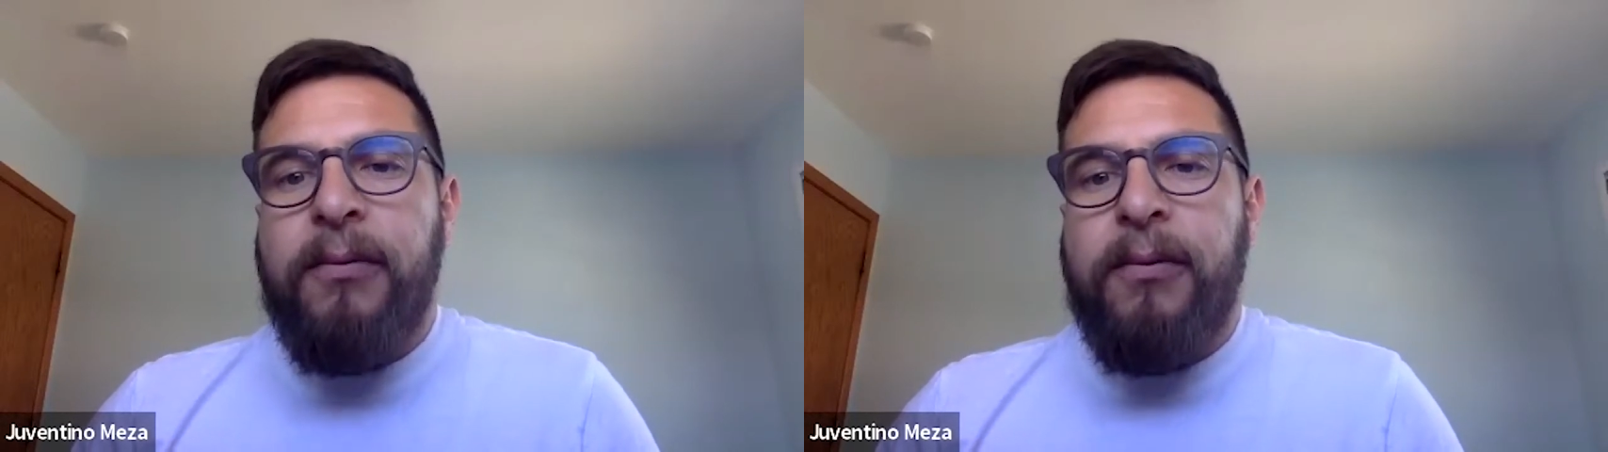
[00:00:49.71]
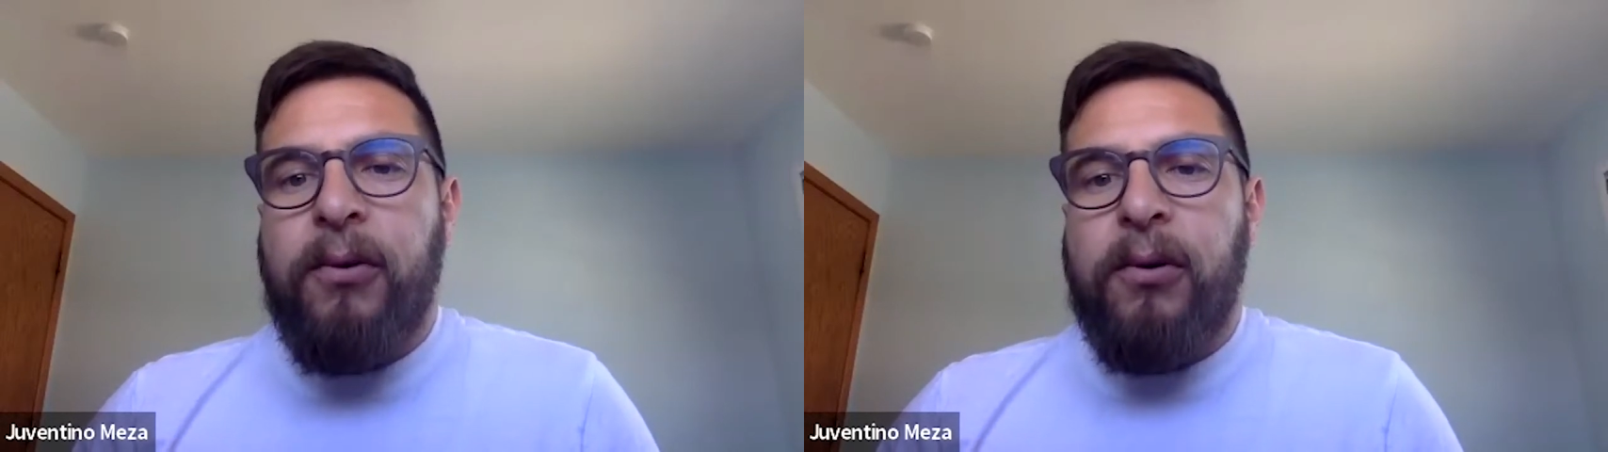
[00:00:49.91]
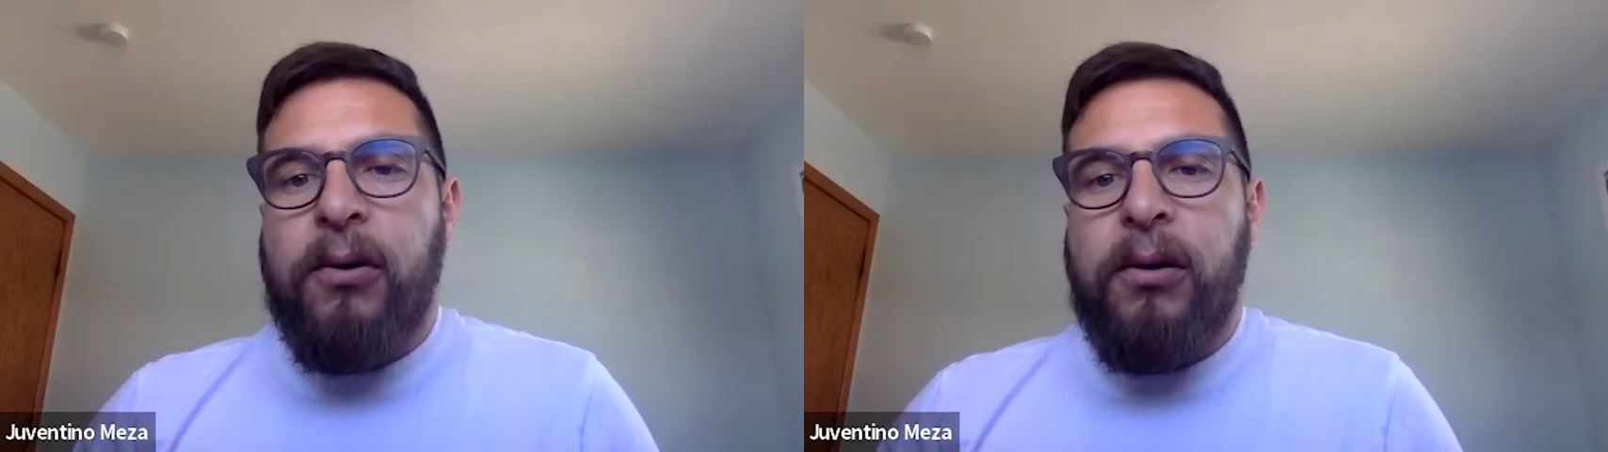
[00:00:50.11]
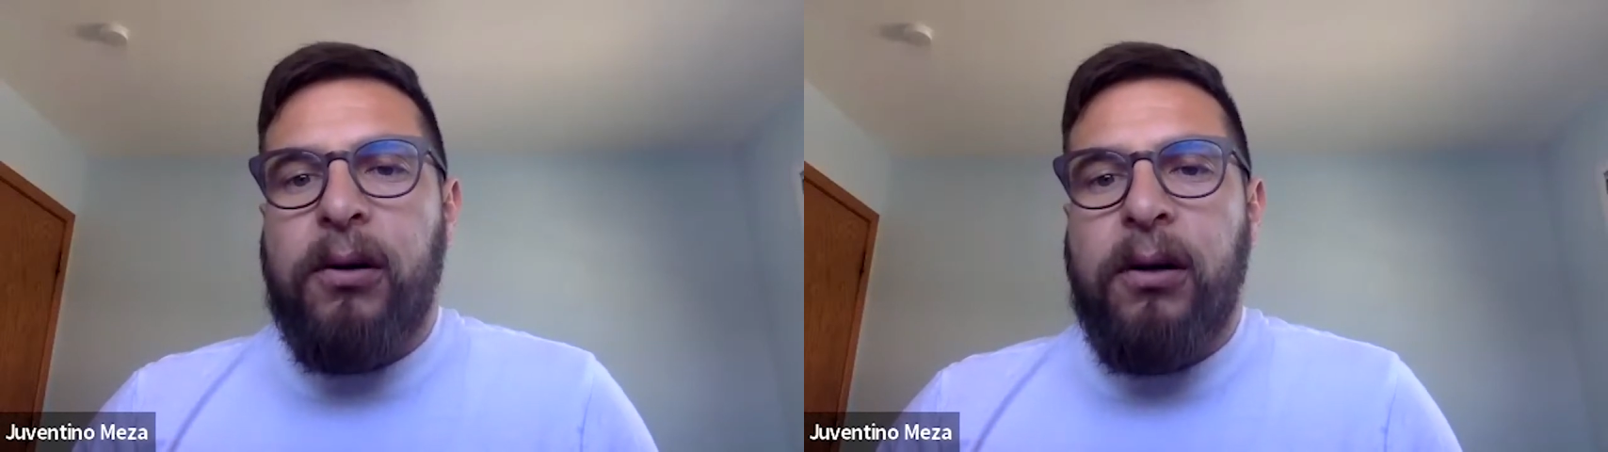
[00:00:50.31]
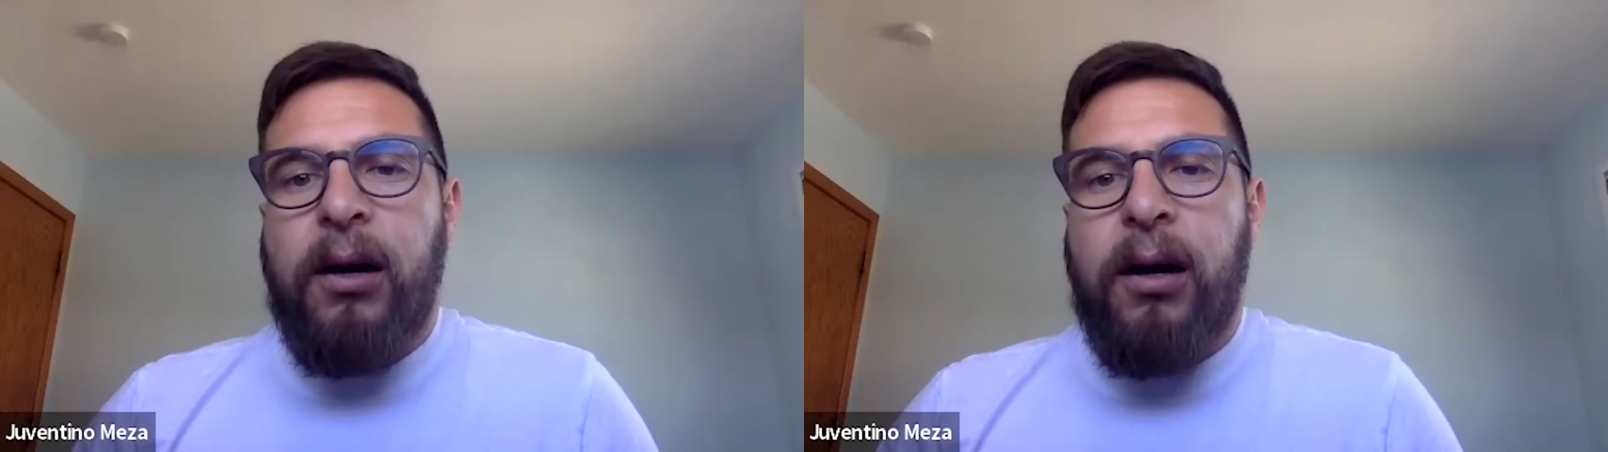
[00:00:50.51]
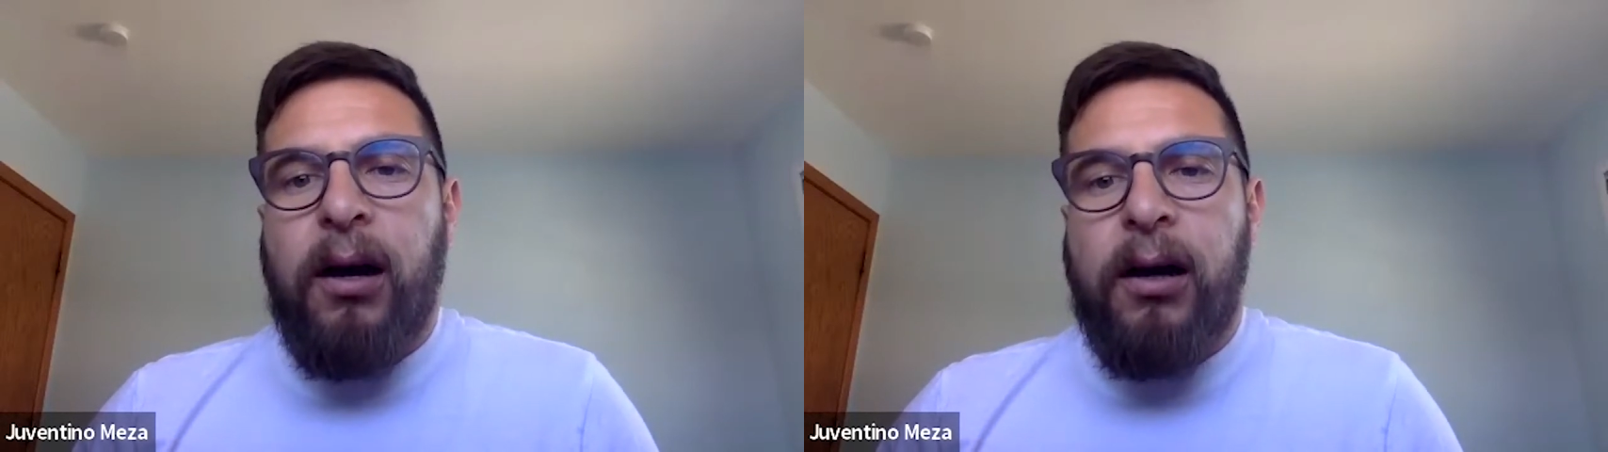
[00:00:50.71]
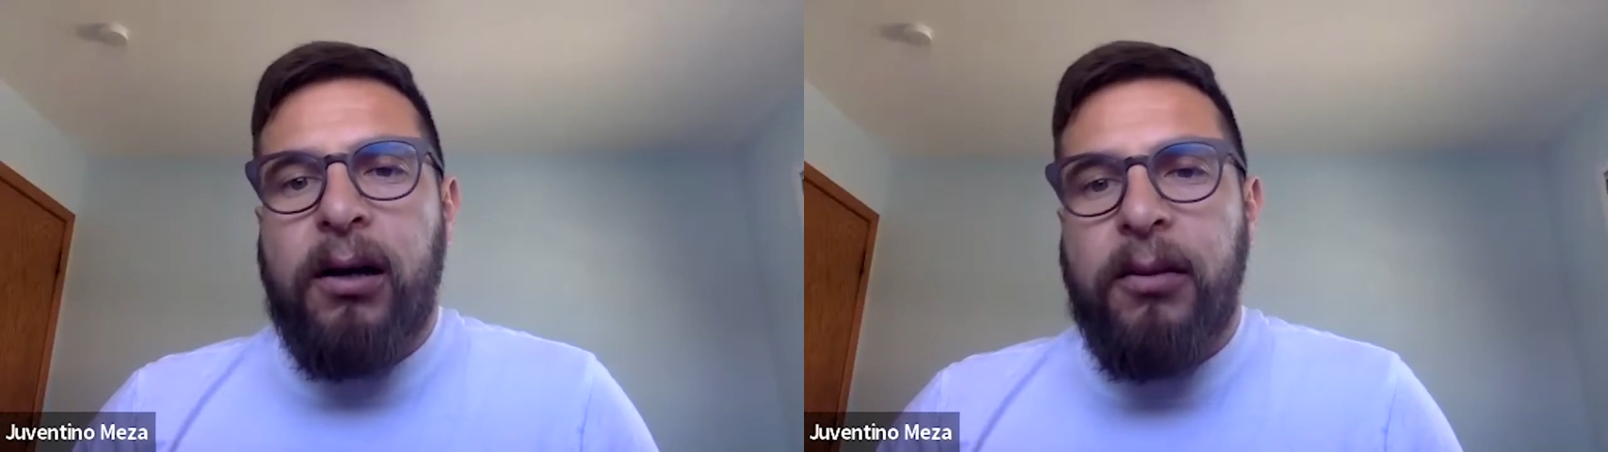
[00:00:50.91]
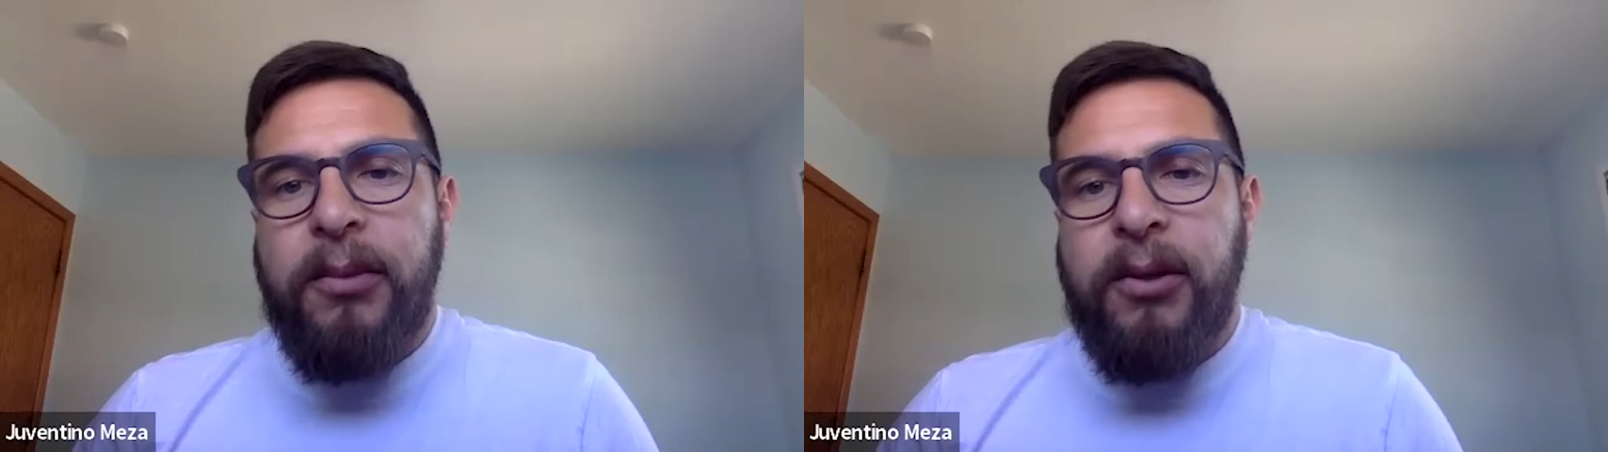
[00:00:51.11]
for
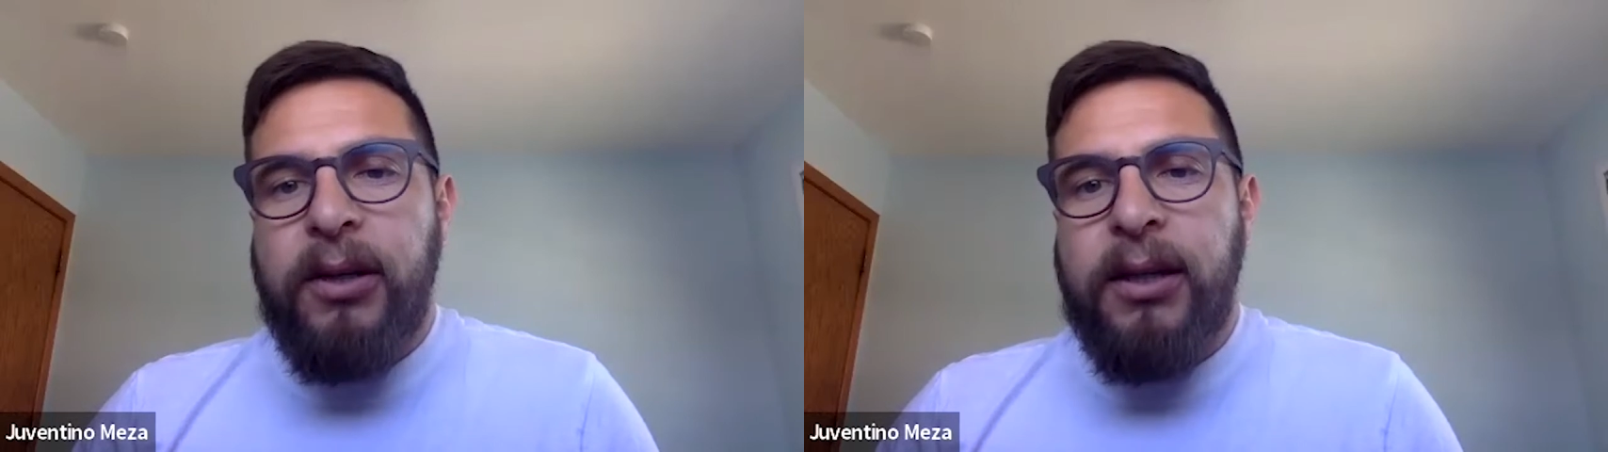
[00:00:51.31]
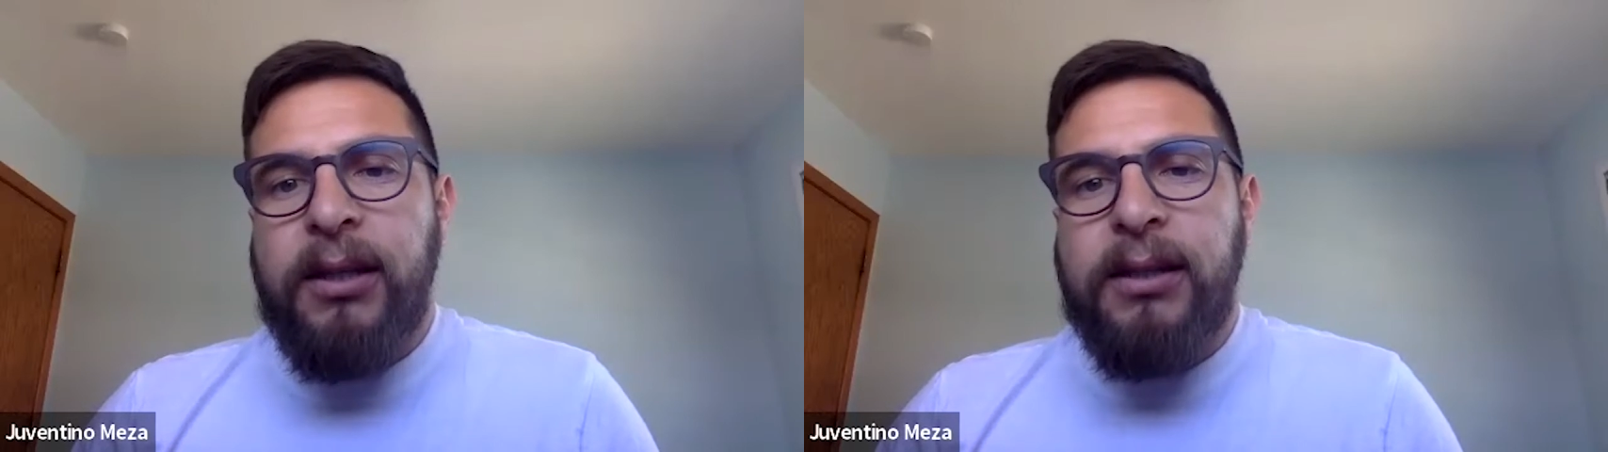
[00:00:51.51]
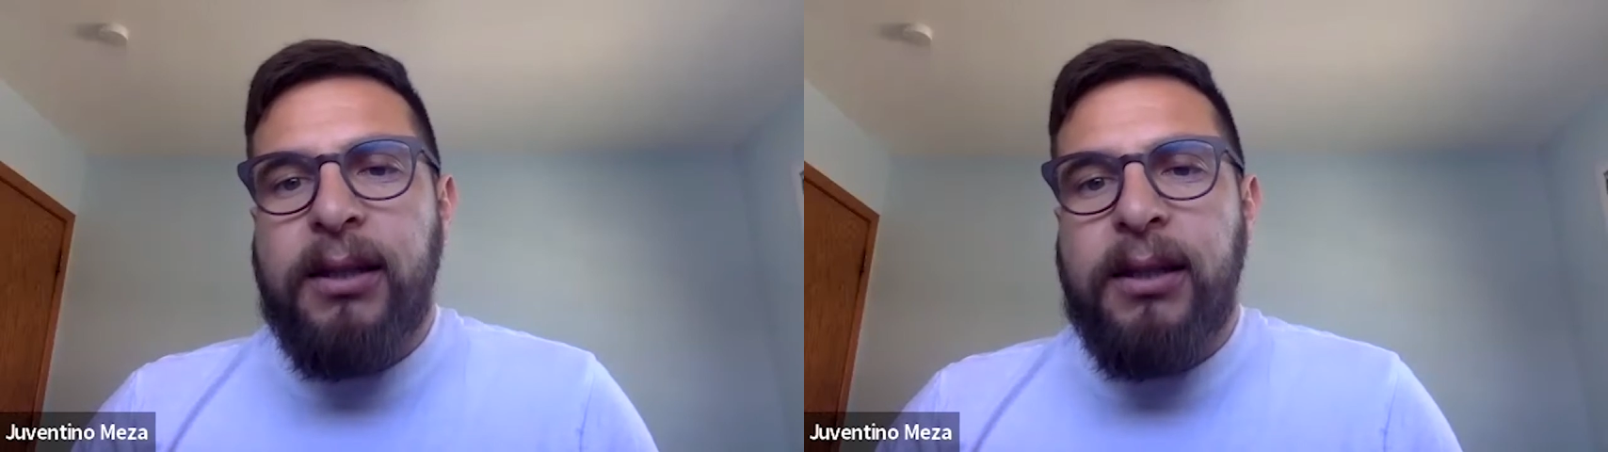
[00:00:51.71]
communities